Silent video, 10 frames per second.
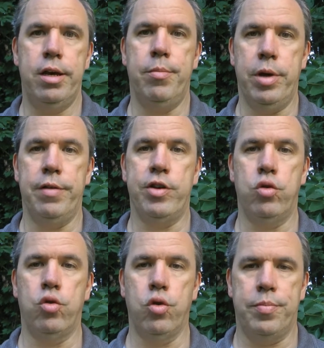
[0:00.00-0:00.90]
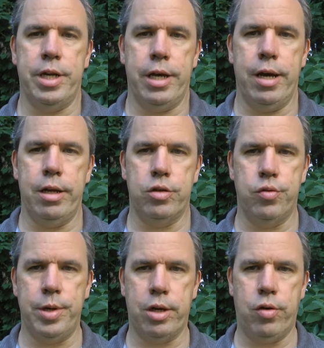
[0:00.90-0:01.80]
many of you who grew up in the 80s
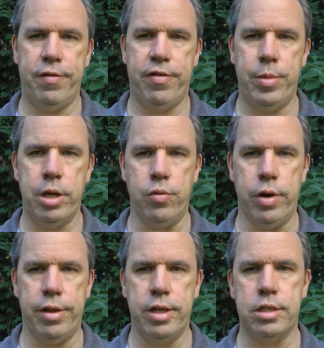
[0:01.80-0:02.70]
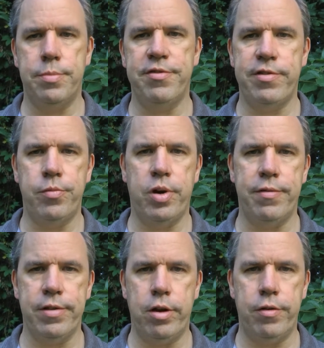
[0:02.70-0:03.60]
would be quite familiar with, and some of you
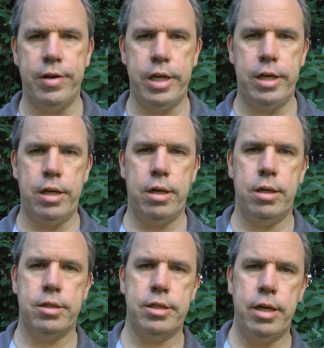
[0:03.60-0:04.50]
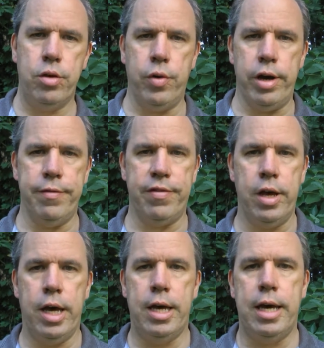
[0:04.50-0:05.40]
probably already seen The Wave.
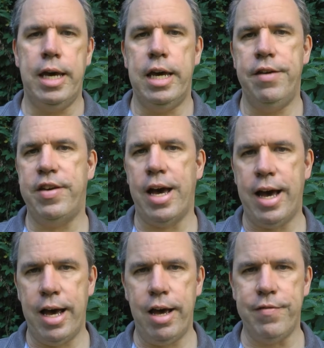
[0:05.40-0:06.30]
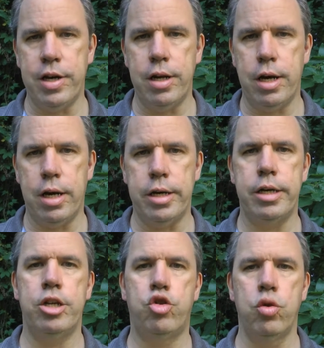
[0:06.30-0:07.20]
If you haven't,
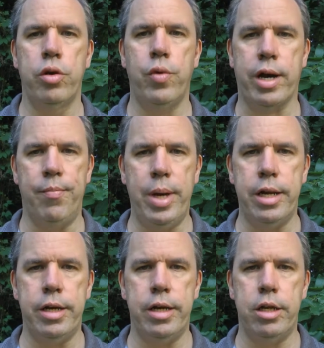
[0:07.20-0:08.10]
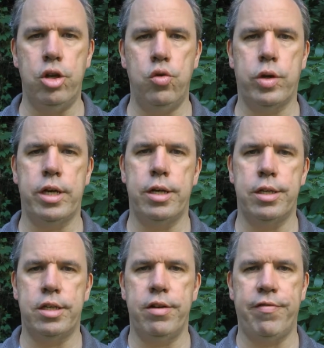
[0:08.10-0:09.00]
I truly recommend it. You
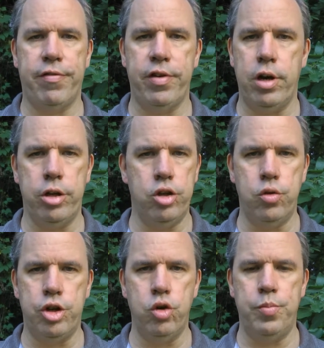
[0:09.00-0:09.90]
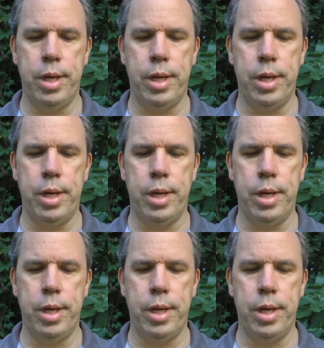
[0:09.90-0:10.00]
can see it for free on YouTube.